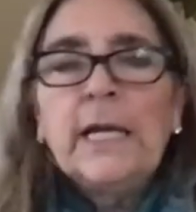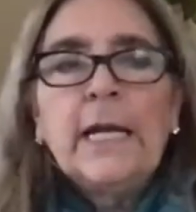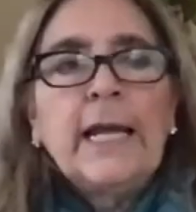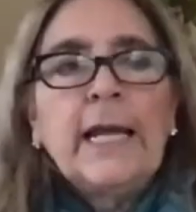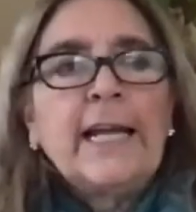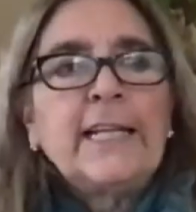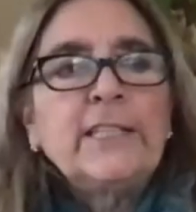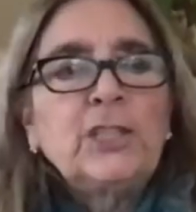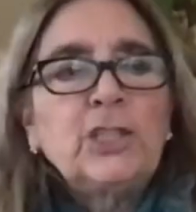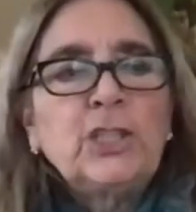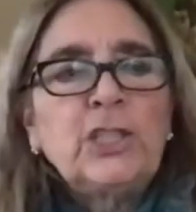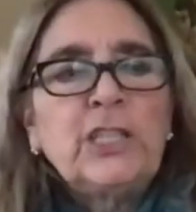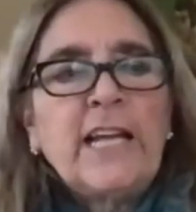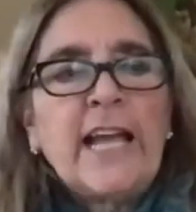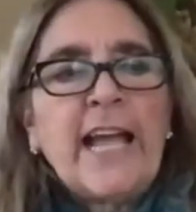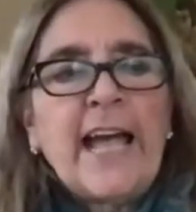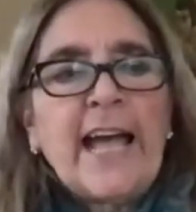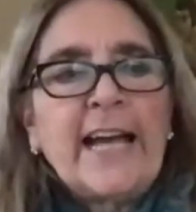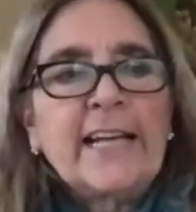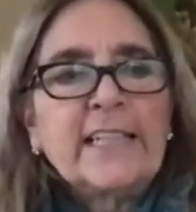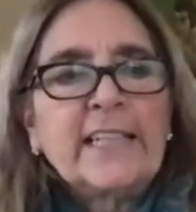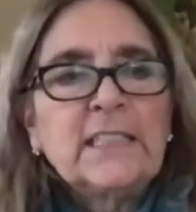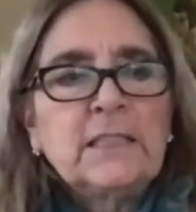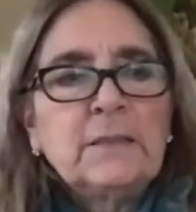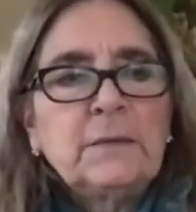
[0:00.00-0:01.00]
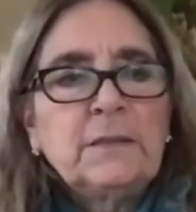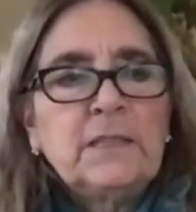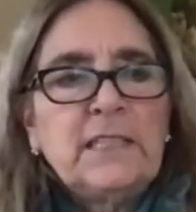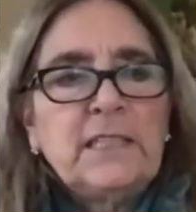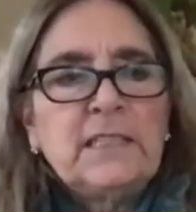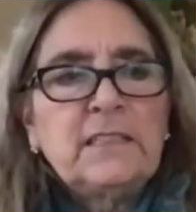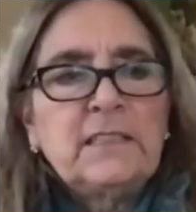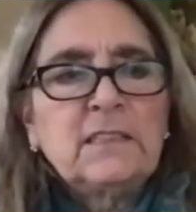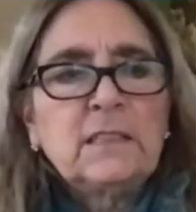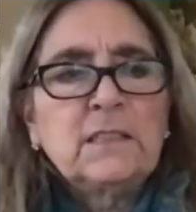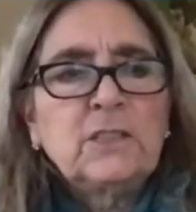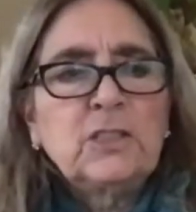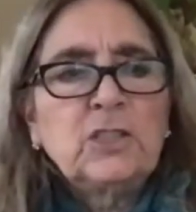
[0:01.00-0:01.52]
and she hadn't,
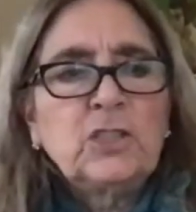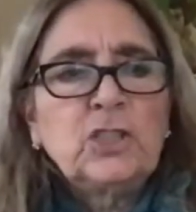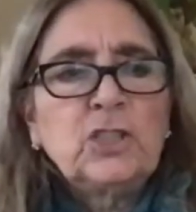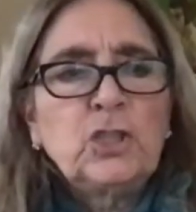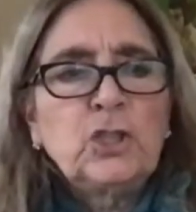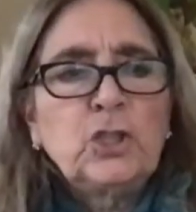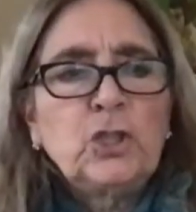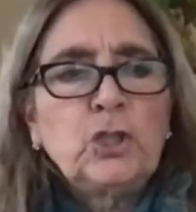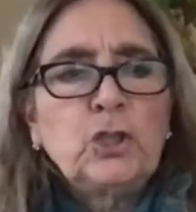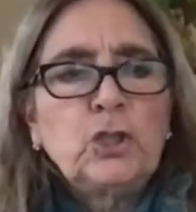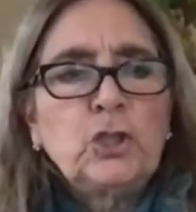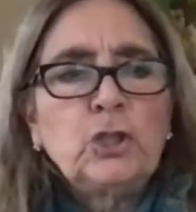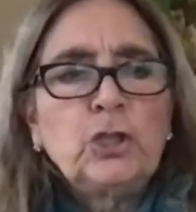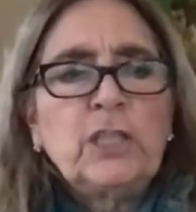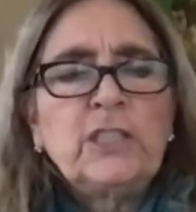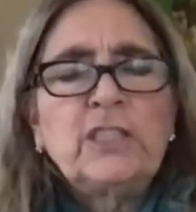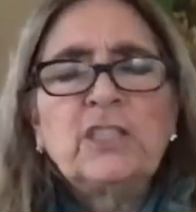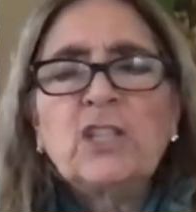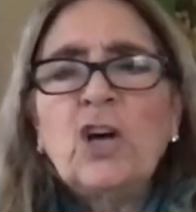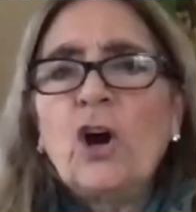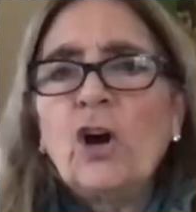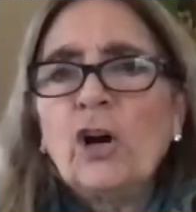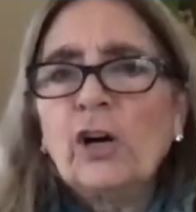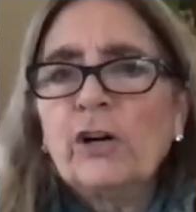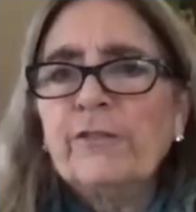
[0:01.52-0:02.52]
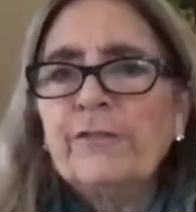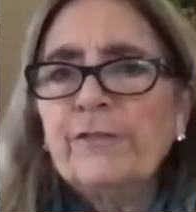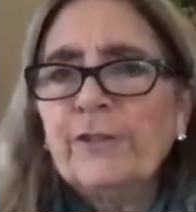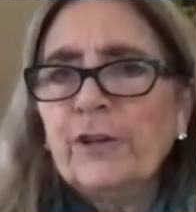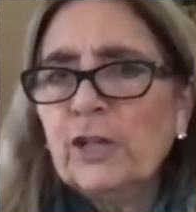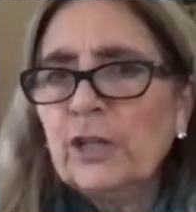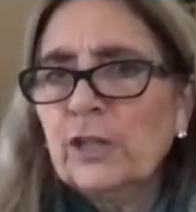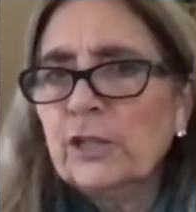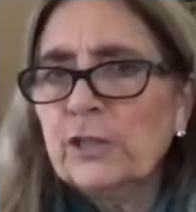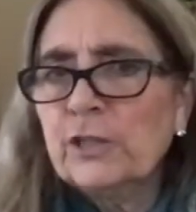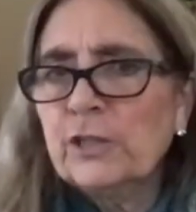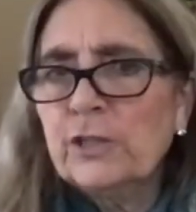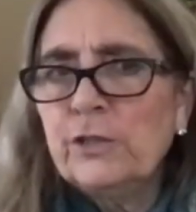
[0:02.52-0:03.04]
it's hard for
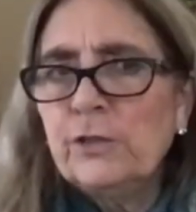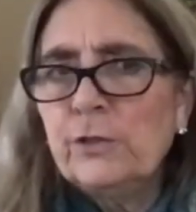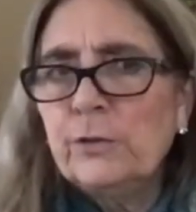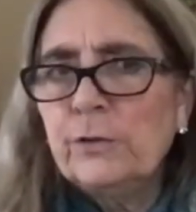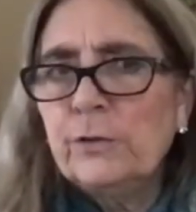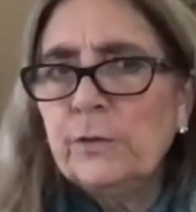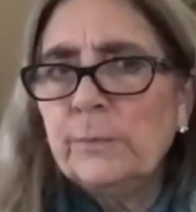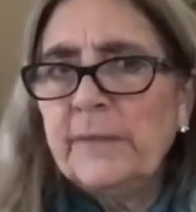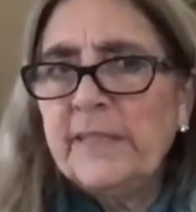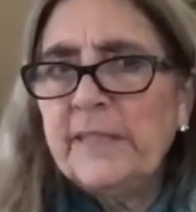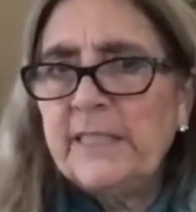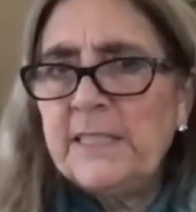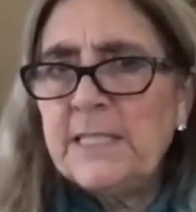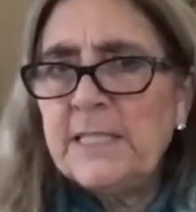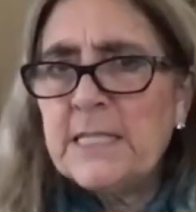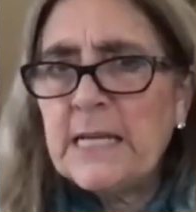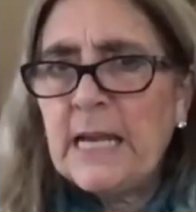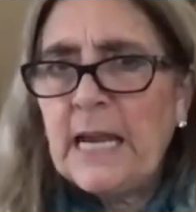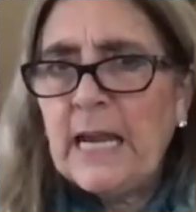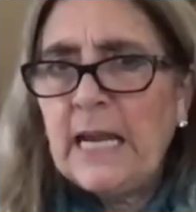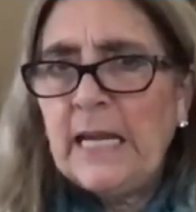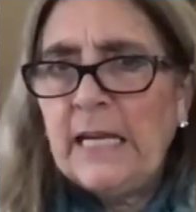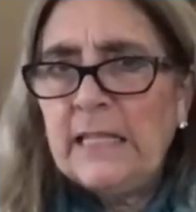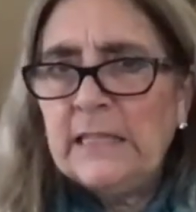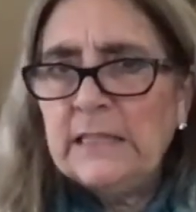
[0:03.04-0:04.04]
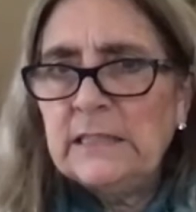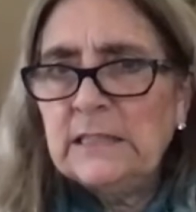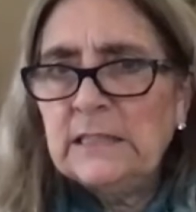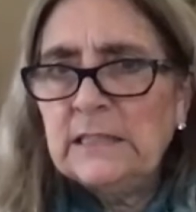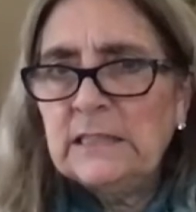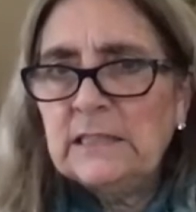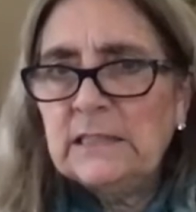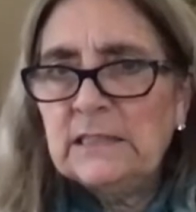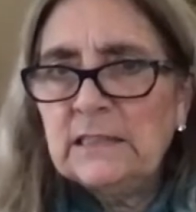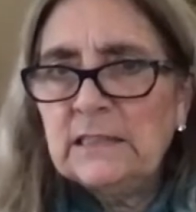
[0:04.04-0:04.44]
her to do the mini skeins.